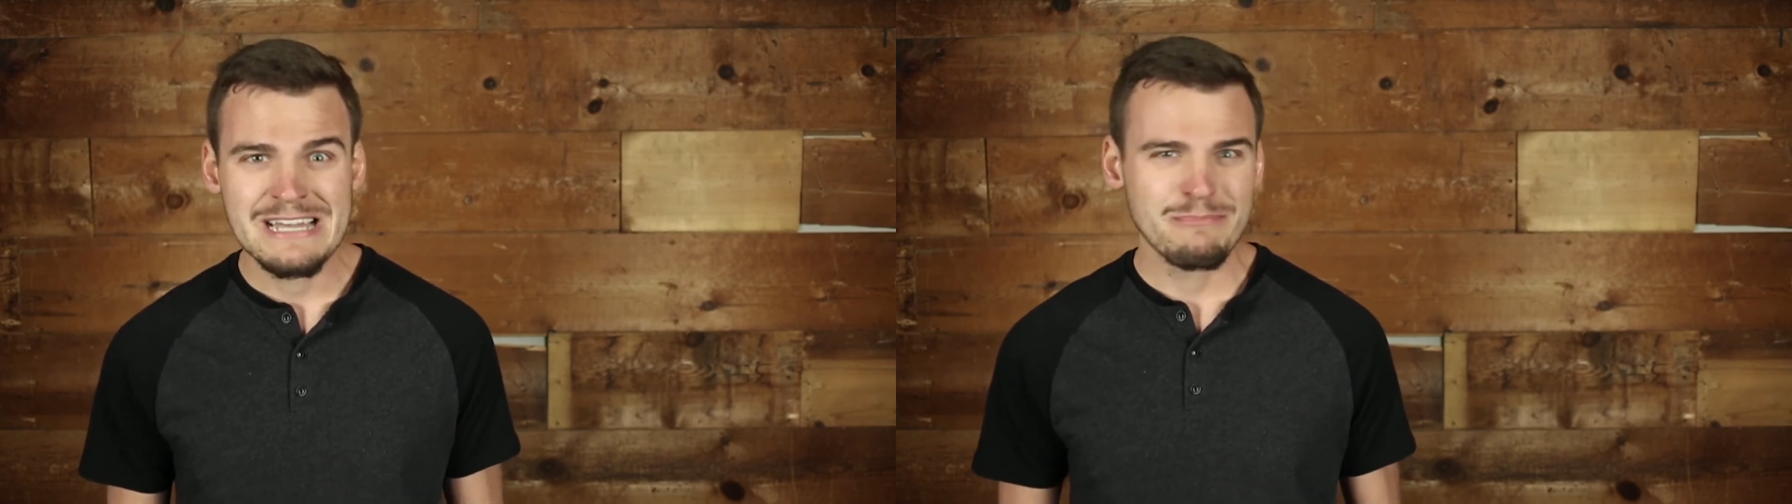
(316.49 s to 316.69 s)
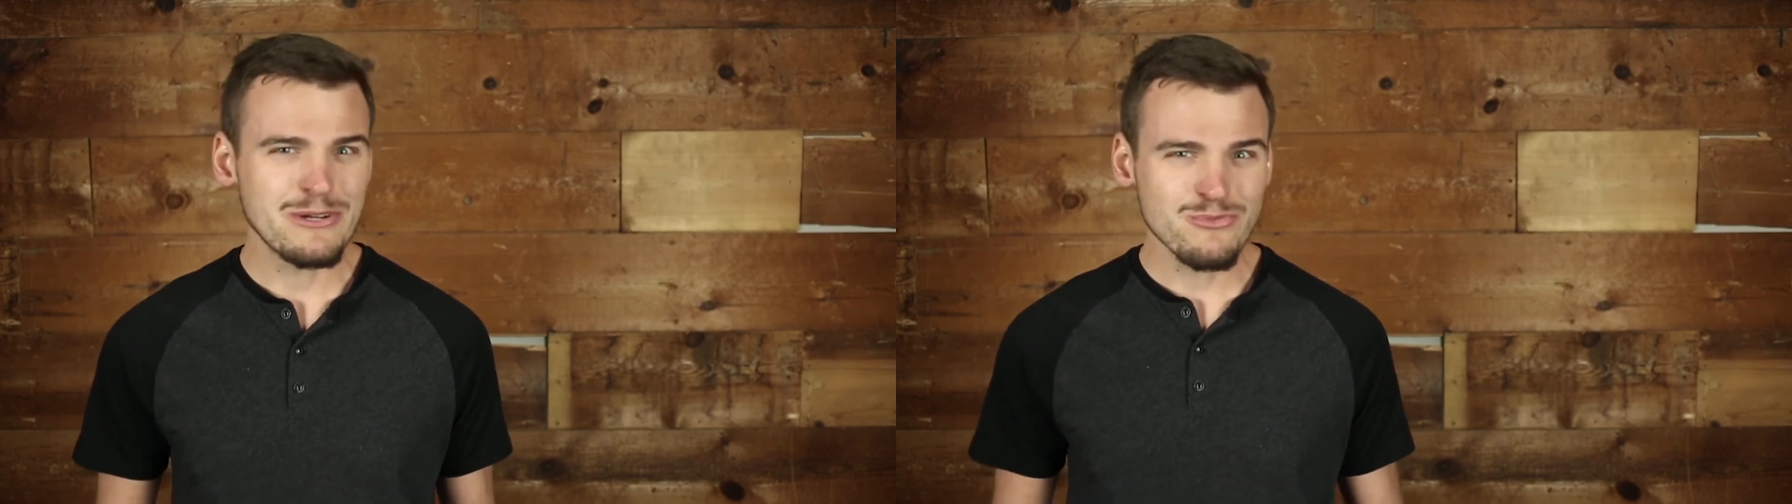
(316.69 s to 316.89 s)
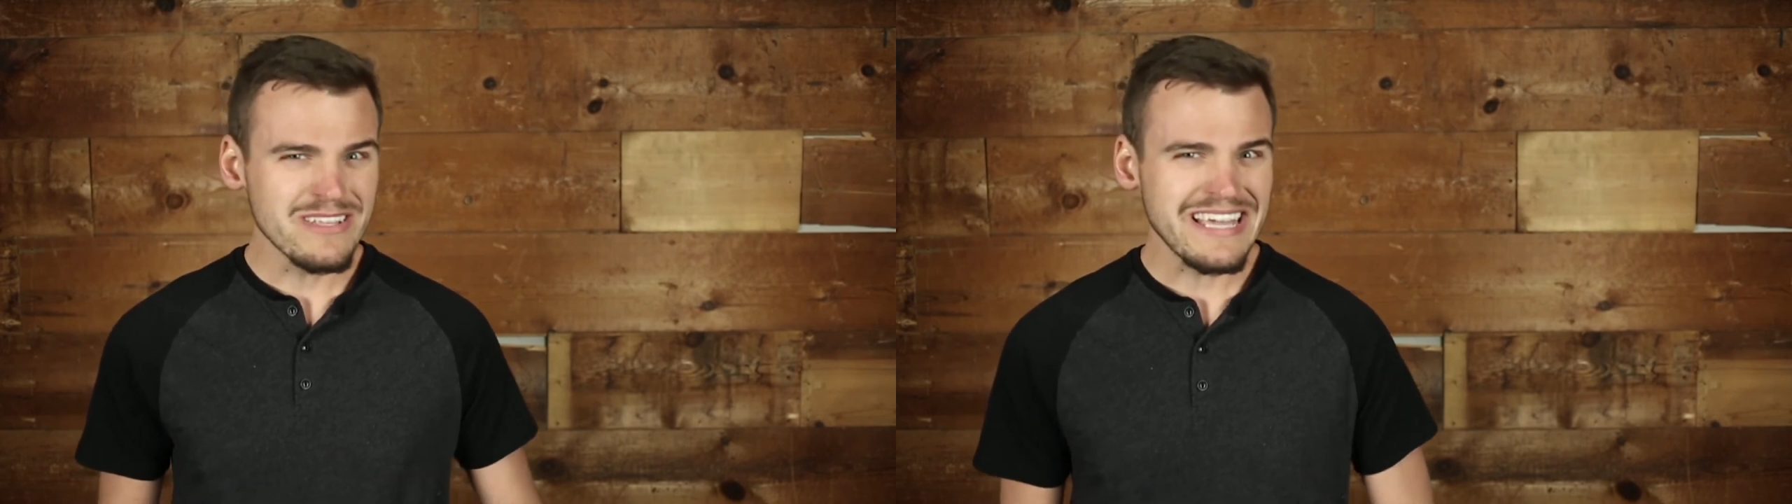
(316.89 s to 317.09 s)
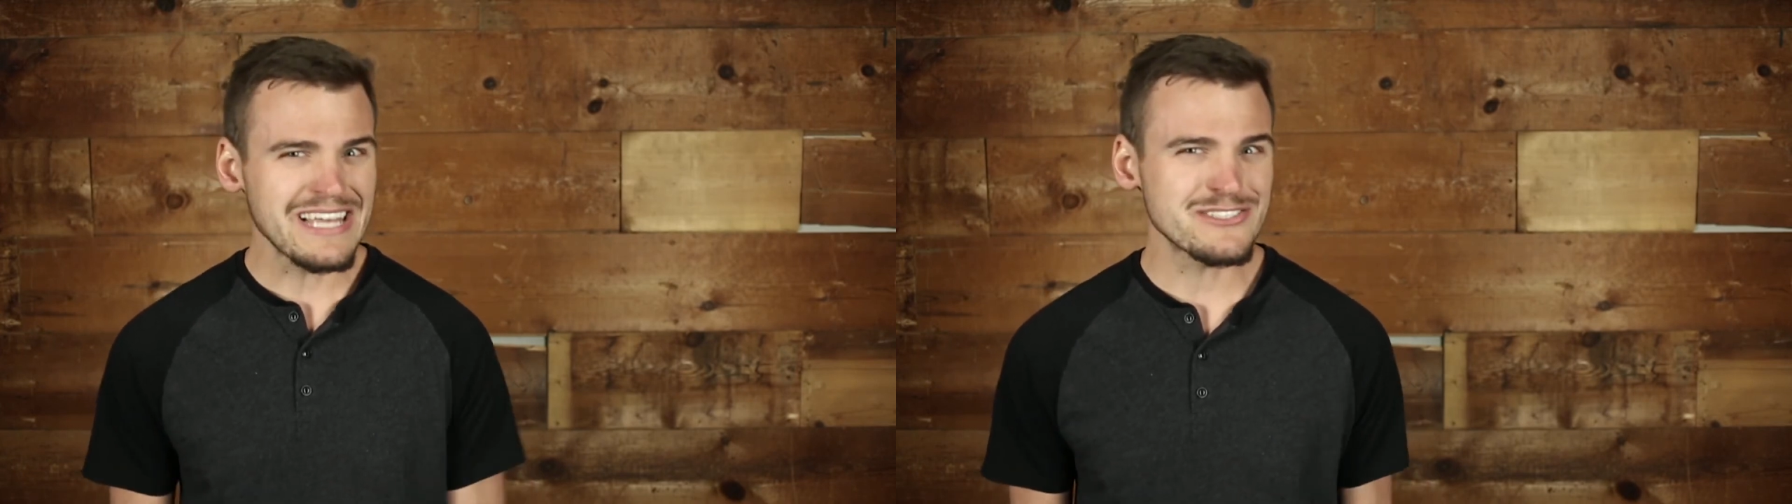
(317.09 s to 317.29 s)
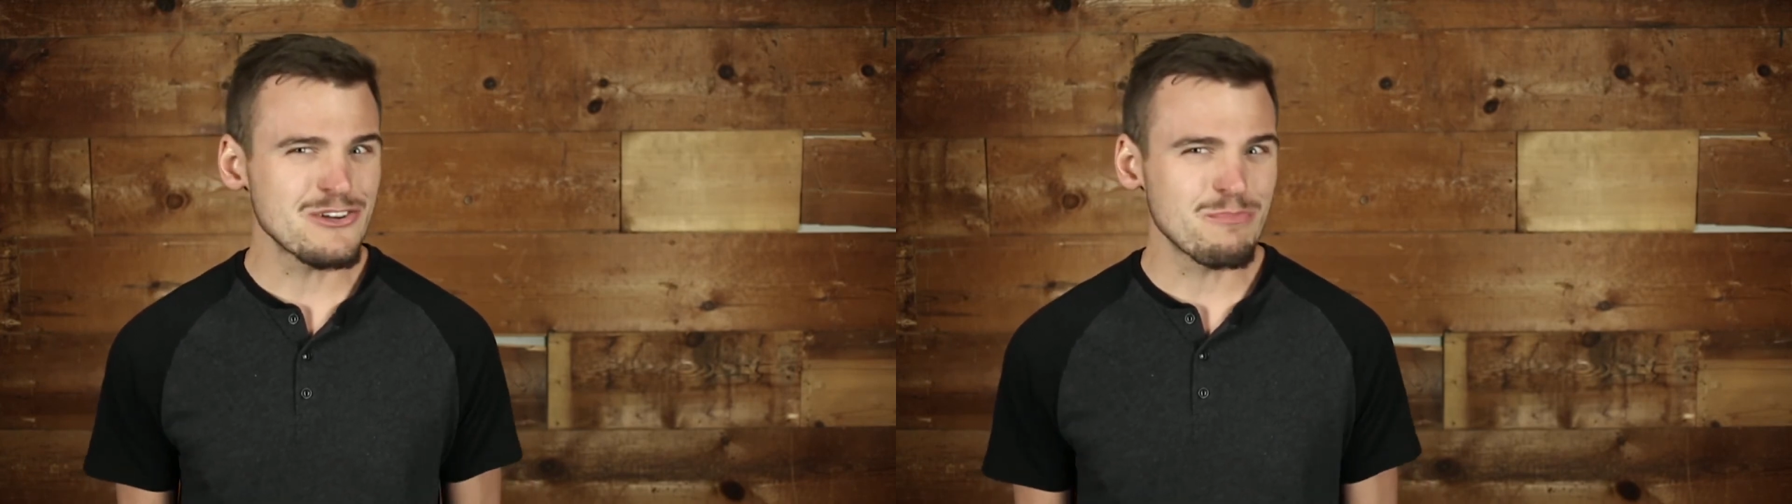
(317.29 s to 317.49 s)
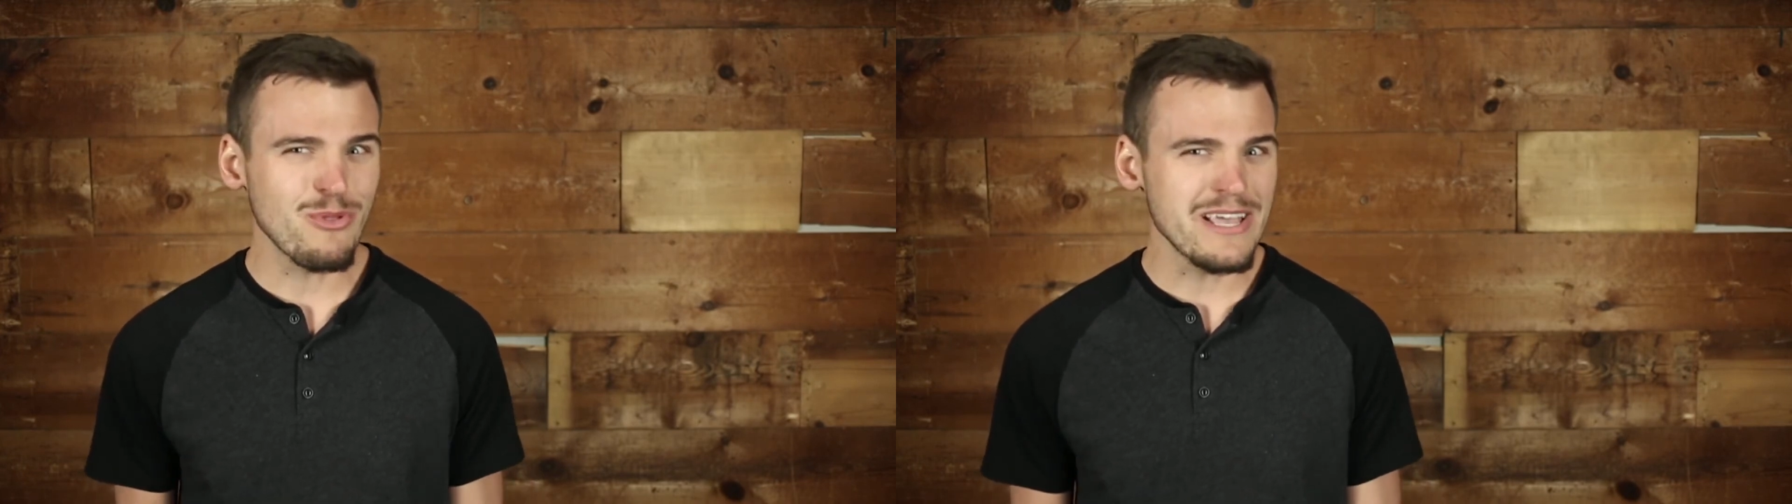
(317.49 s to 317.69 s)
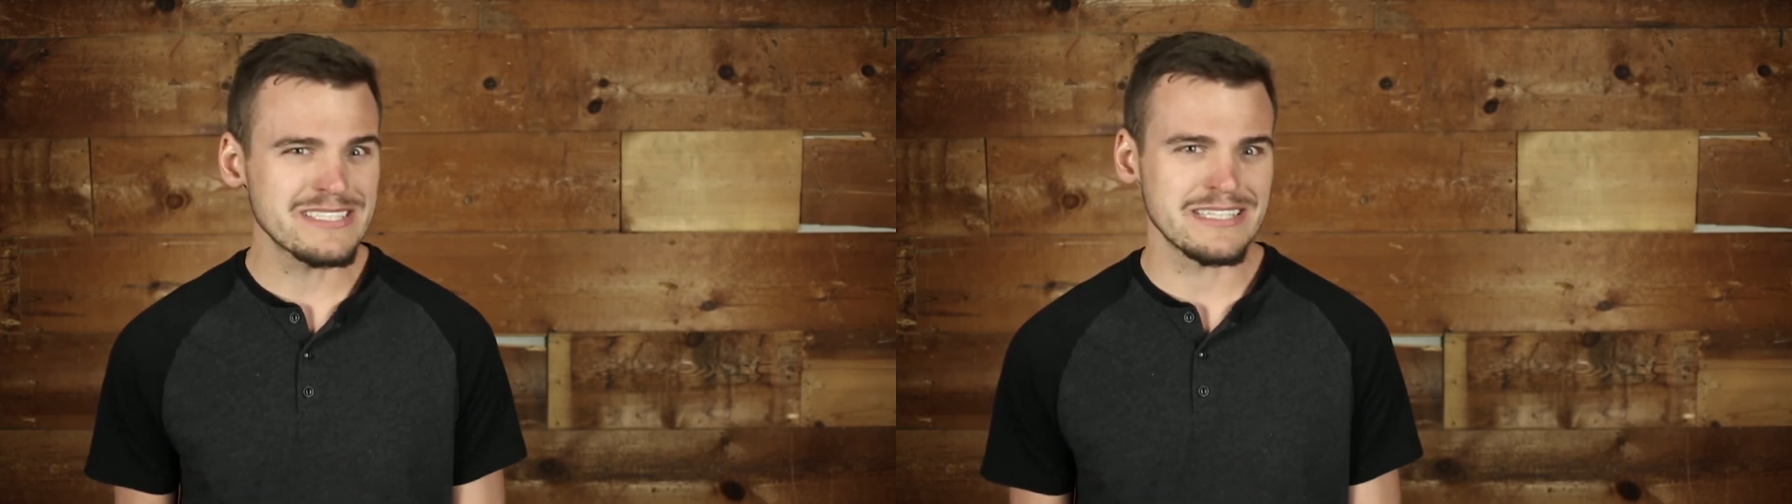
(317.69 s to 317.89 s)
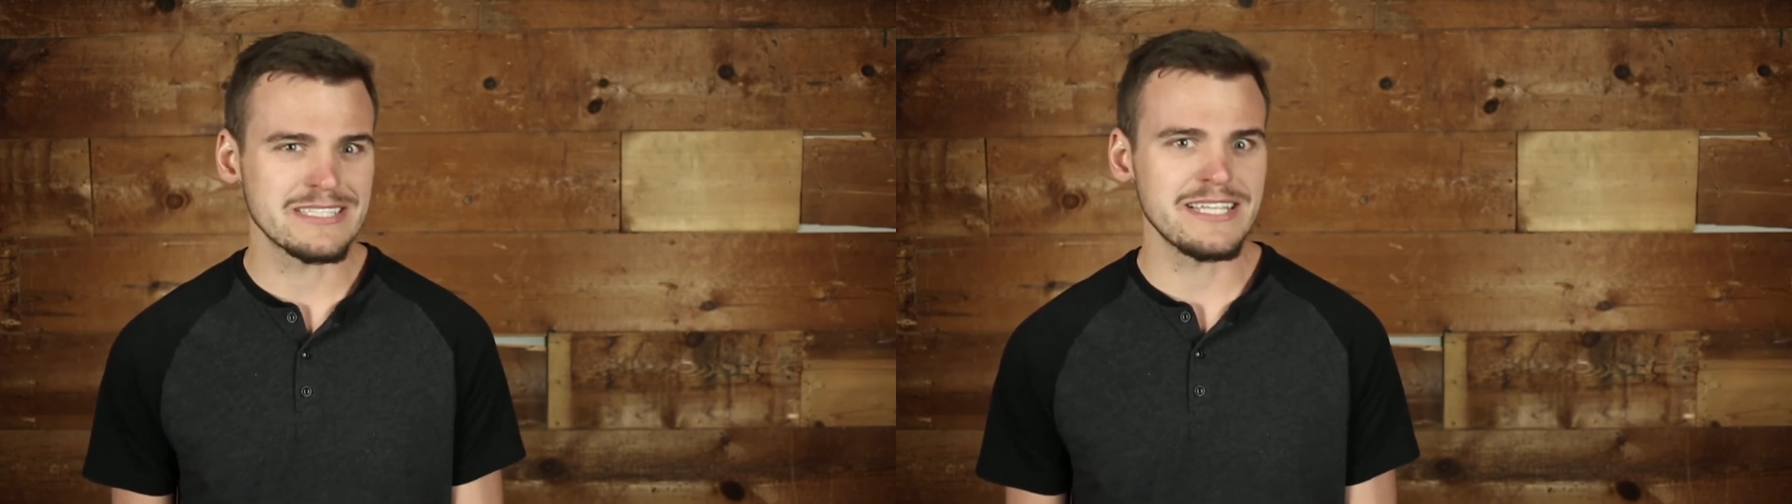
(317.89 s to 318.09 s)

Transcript: but it really has no place in the